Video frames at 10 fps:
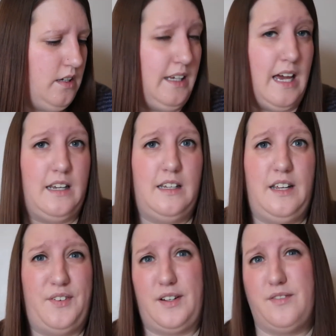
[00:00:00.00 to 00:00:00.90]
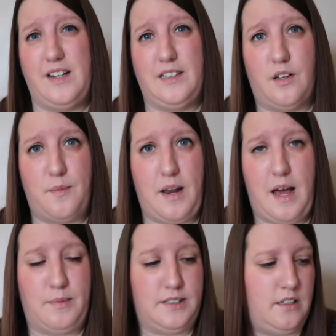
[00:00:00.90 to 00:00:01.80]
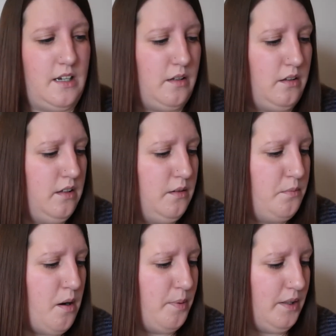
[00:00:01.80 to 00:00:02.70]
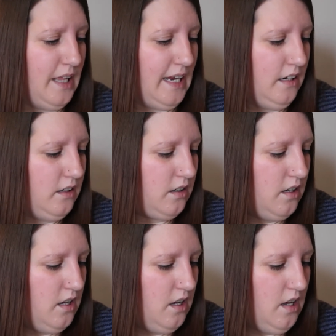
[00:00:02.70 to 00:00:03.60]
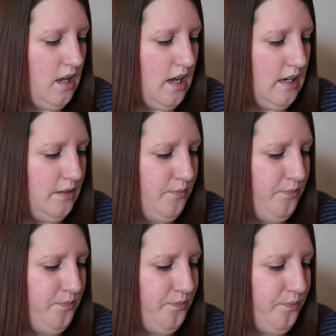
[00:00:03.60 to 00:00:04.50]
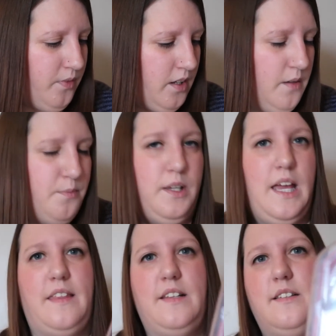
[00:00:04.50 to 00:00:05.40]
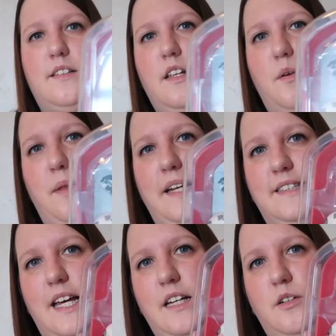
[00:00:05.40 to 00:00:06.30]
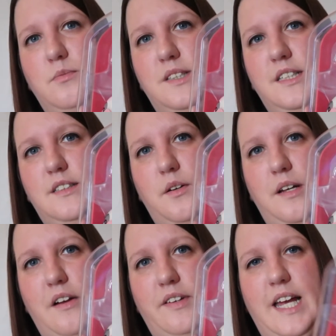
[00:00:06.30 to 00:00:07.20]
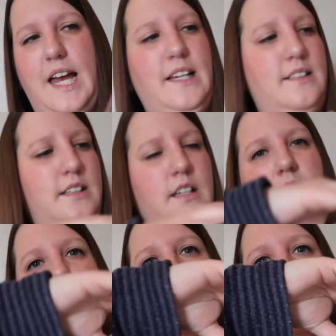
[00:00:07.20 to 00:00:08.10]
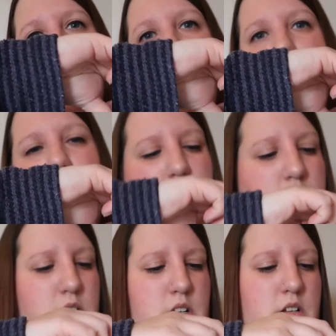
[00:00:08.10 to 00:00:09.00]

Again, if I can find it on Amazon, I'll pop a link. But yeah, this is a little playset. It comes in its own carry case, so you can